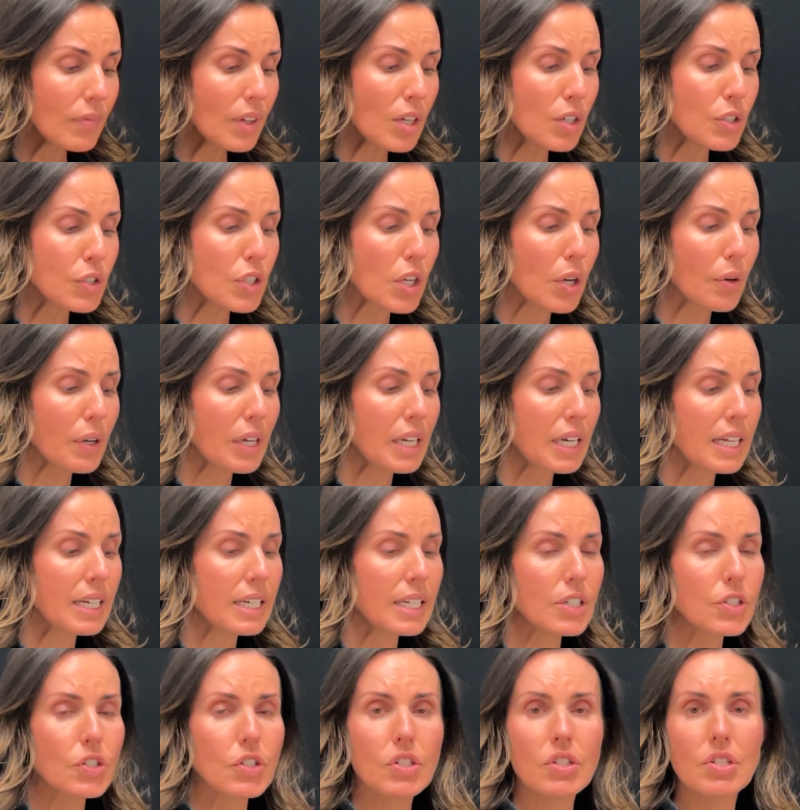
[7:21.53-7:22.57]
So in
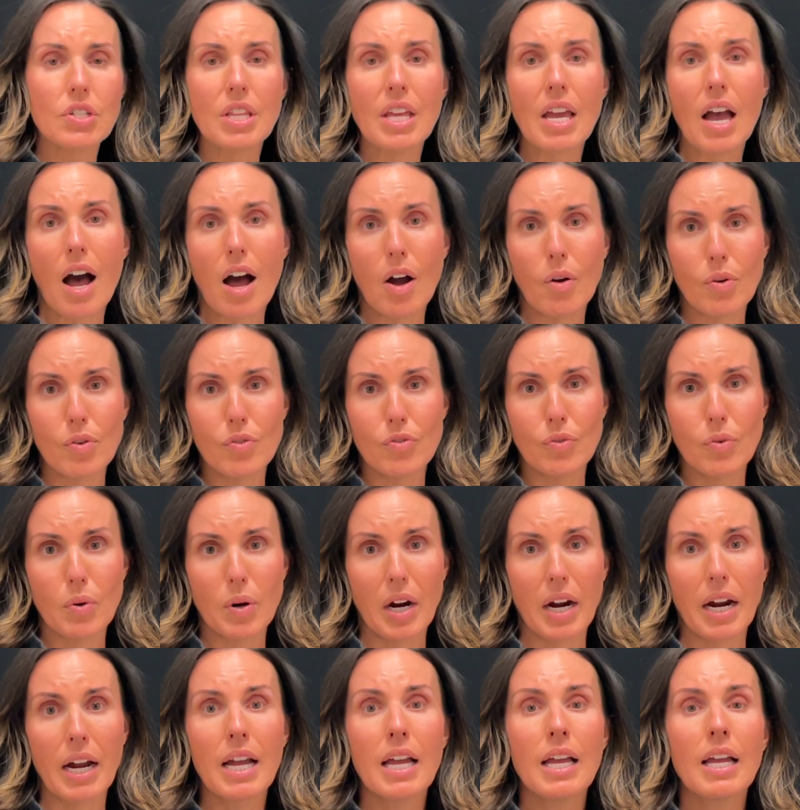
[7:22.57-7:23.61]
addition to the
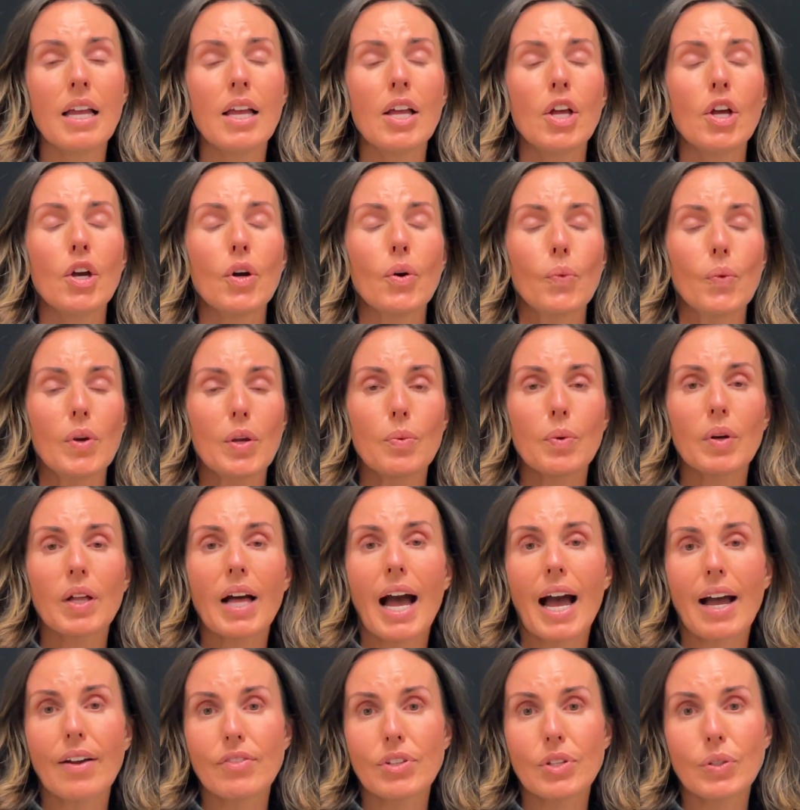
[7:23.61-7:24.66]
Aquaphor, we will
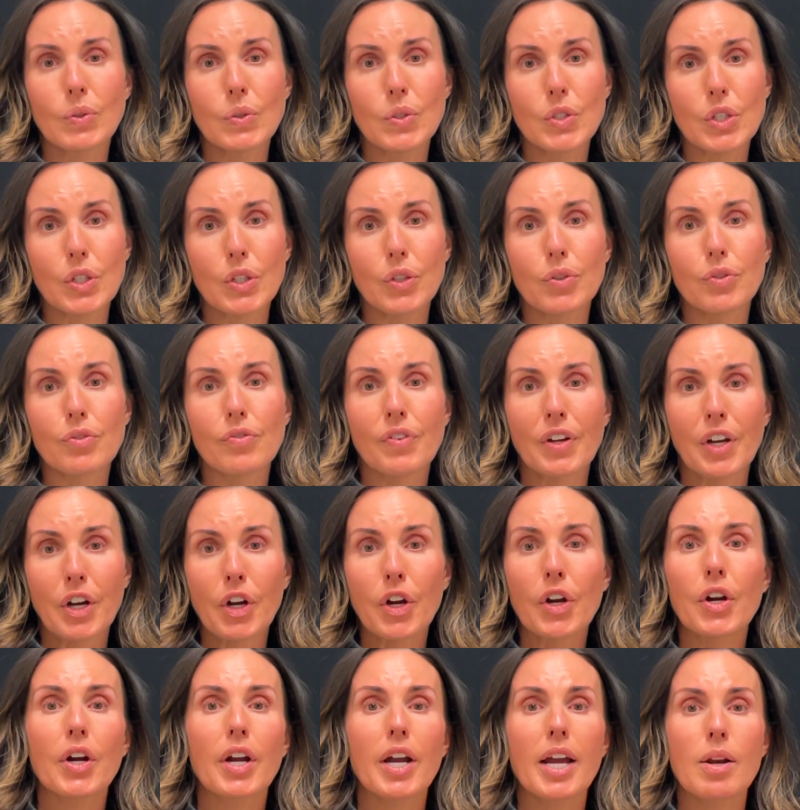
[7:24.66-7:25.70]
have you do
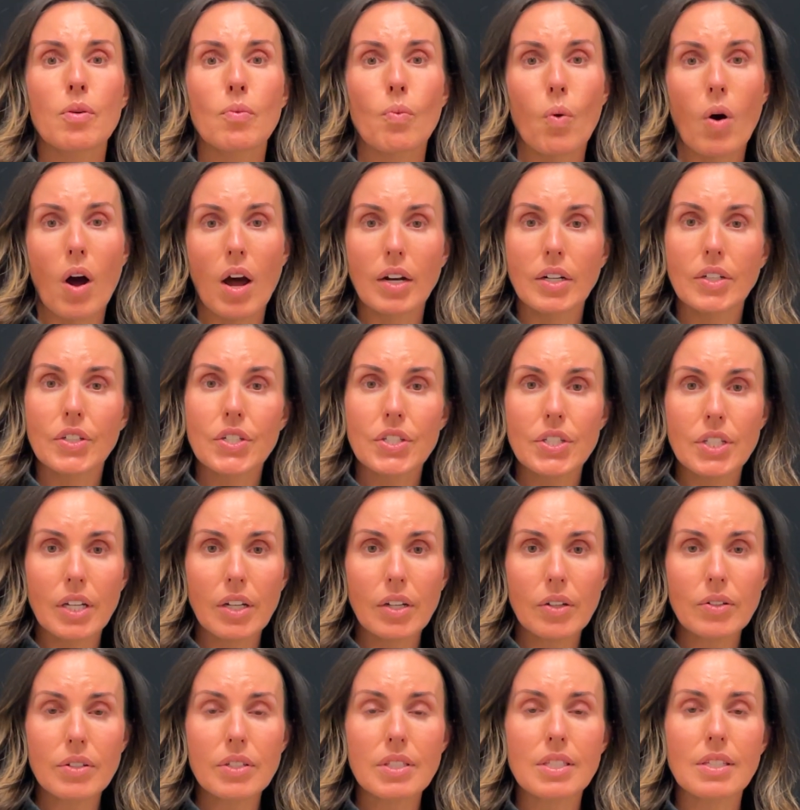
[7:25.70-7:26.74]
vinegar and water
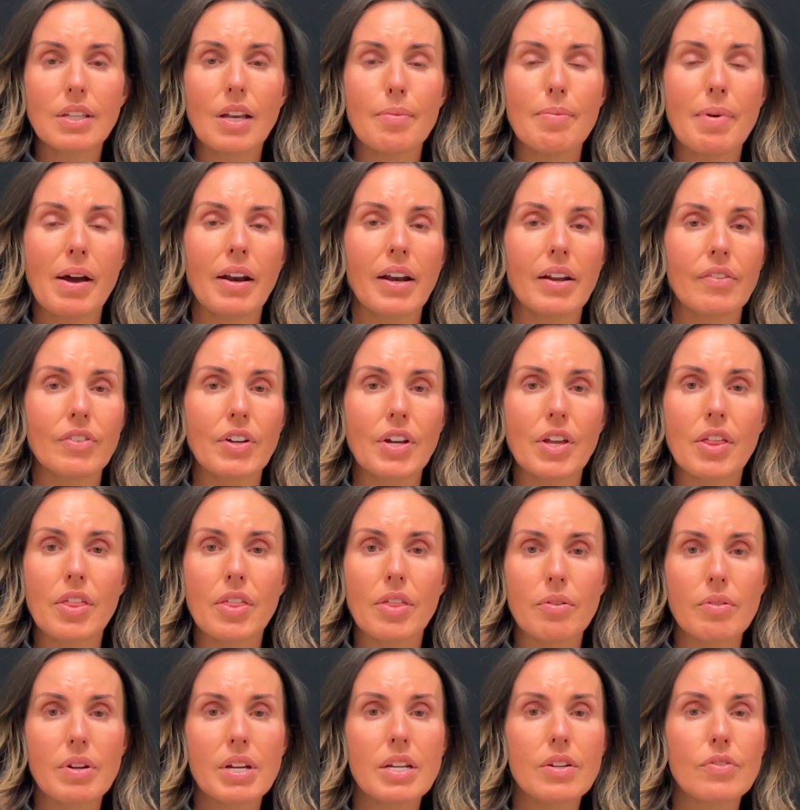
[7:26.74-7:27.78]
soaks about every
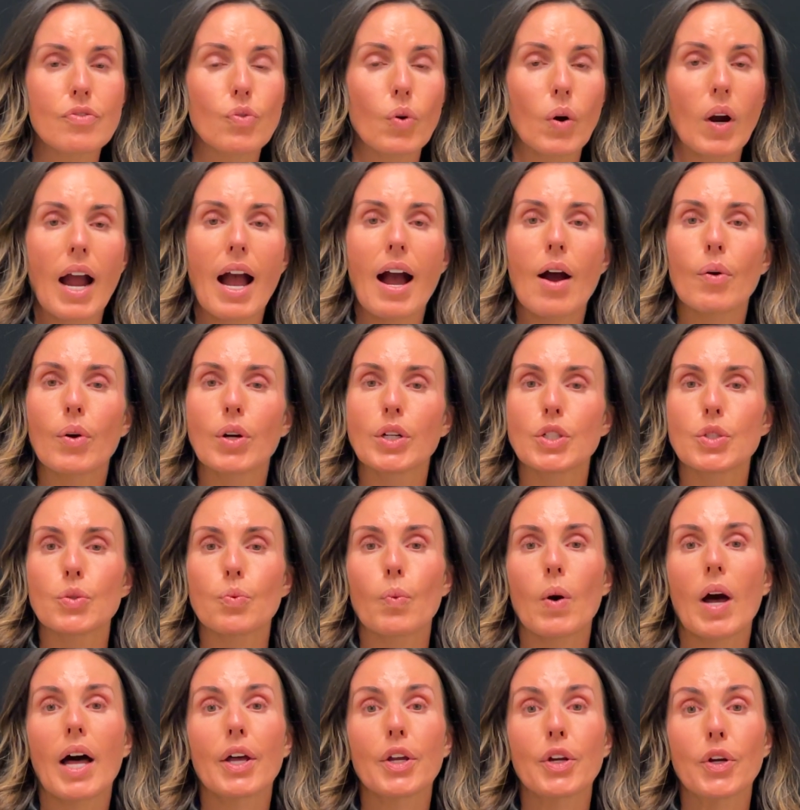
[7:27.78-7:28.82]
3 to 4 hours
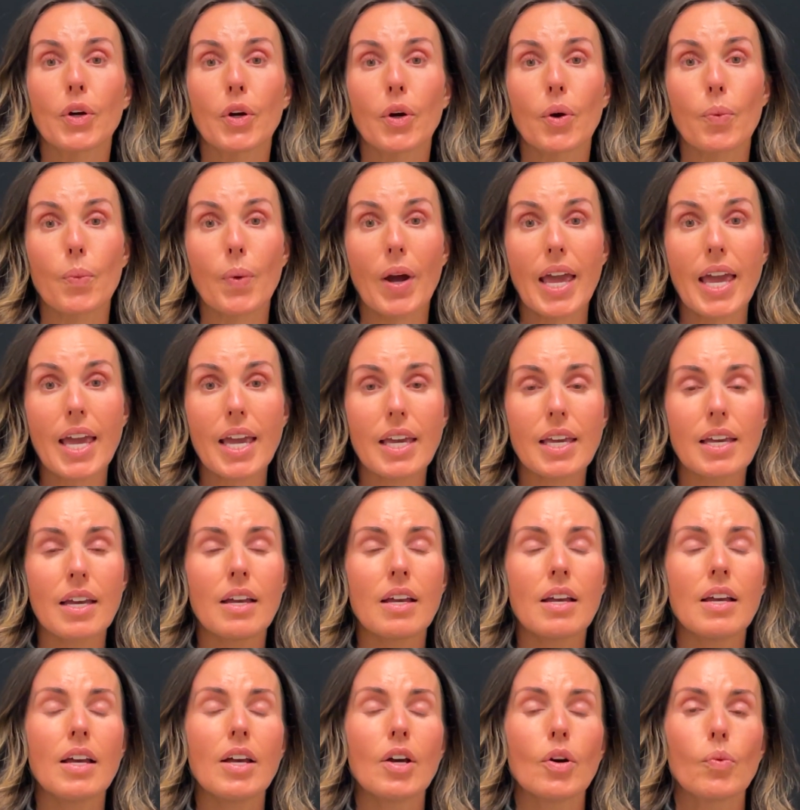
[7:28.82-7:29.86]
while you're awake.
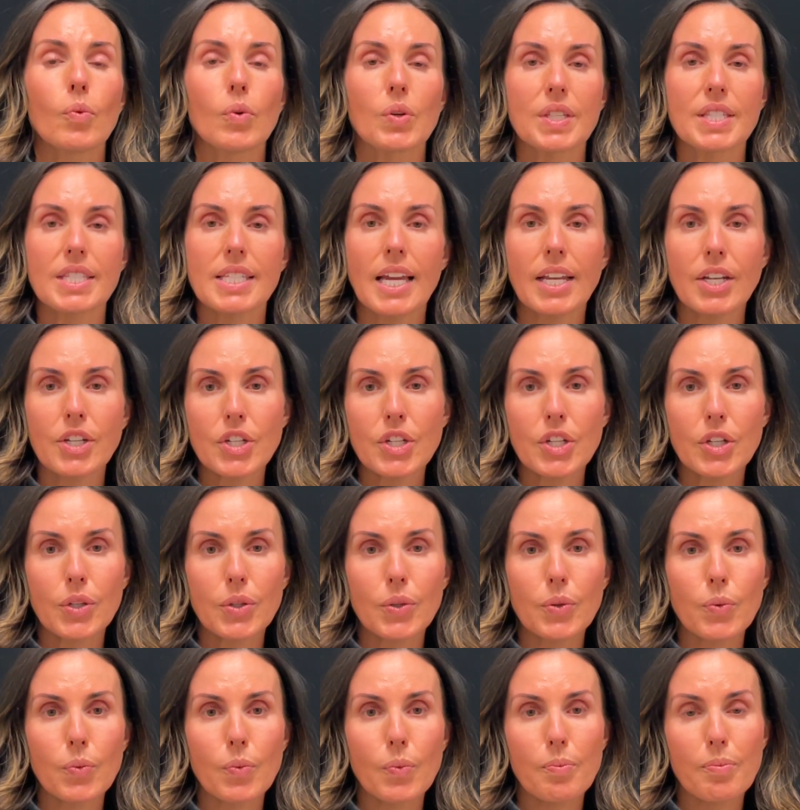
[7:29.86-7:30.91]
We'll send
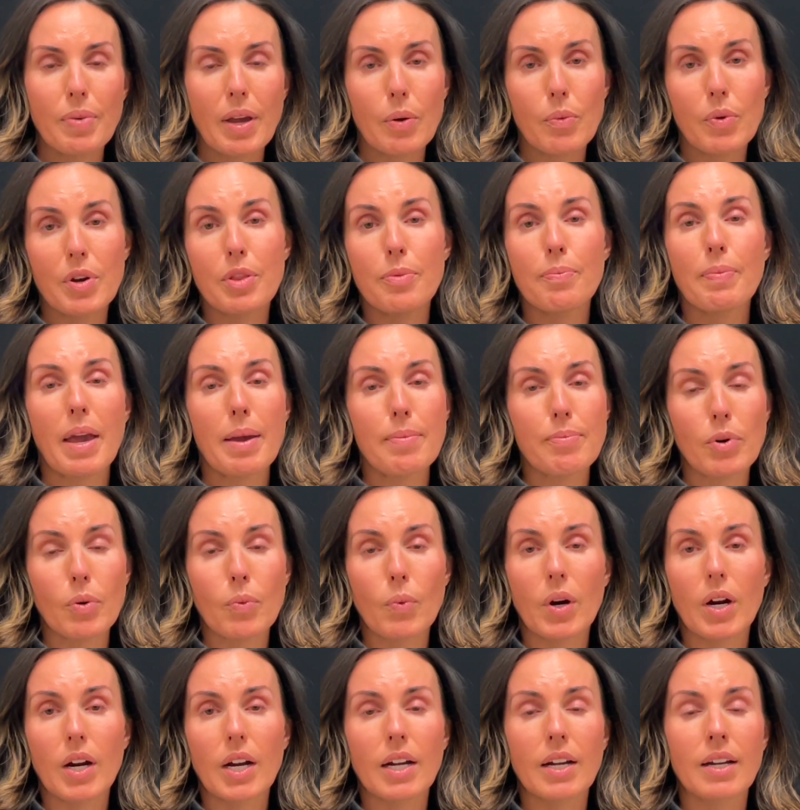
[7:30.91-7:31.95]
you with
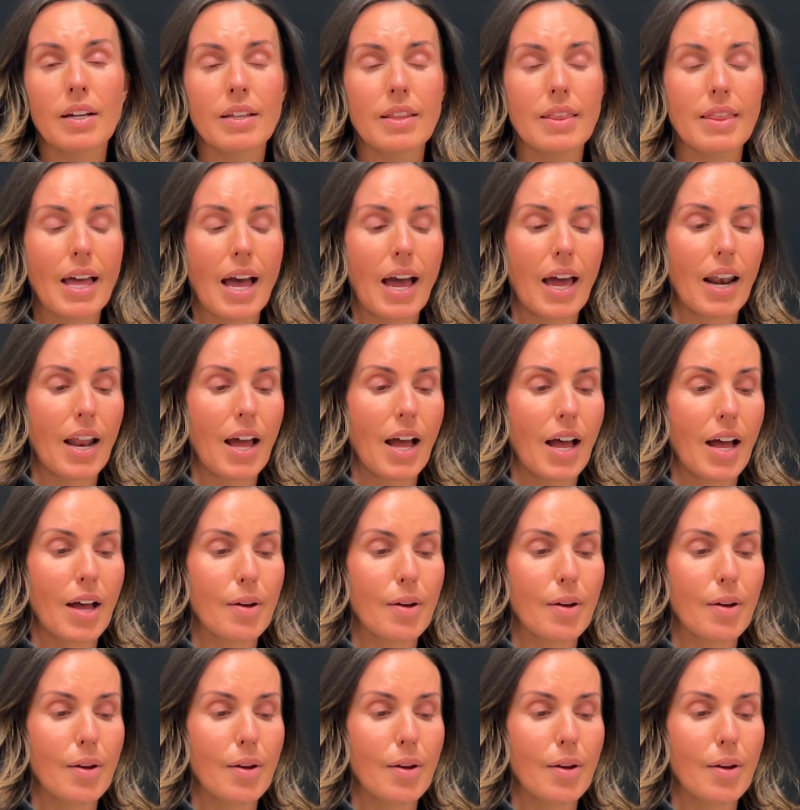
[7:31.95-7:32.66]
paperwork that